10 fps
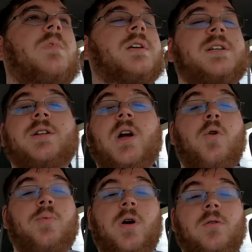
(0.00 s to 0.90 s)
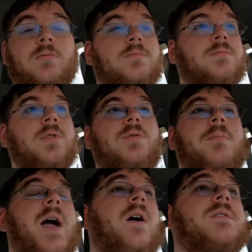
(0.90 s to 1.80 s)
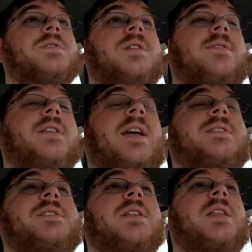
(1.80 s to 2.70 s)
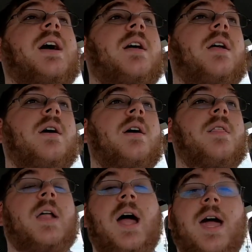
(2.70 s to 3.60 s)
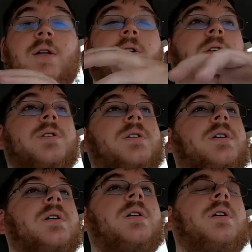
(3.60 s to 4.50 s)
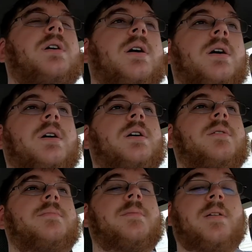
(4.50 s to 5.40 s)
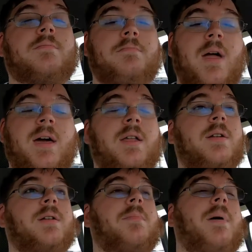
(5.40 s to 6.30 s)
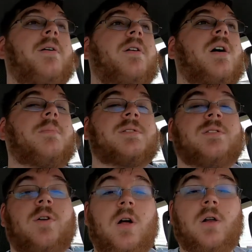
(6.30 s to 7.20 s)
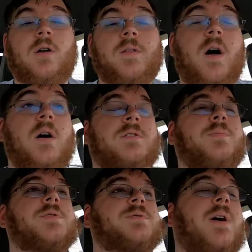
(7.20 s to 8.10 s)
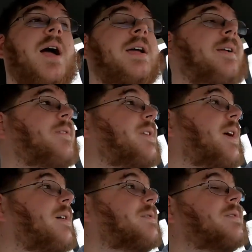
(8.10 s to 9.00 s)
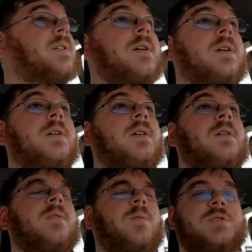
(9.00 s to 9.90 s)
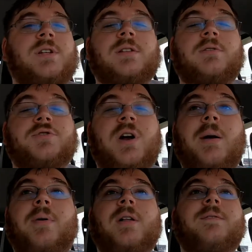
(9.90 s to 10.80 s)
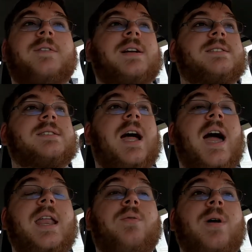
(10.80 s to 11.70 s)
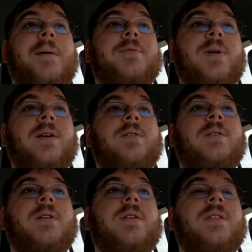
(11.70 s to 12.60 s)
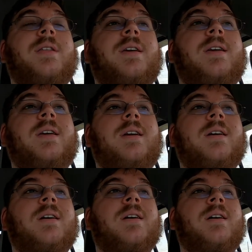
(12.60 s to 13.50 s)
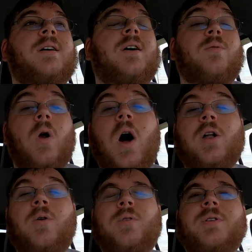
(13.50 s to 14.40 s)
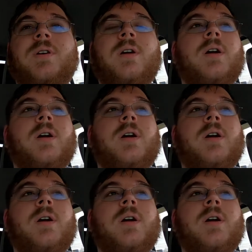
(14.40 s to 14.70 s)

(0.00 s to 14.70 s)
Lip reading: Like I said, GoPro, new mount and everything else like that I had hooked and mounted up, because you're all on the octopus rack and everything else, which is like the little tripod that flexes, and I had it wrapped around the rod holder.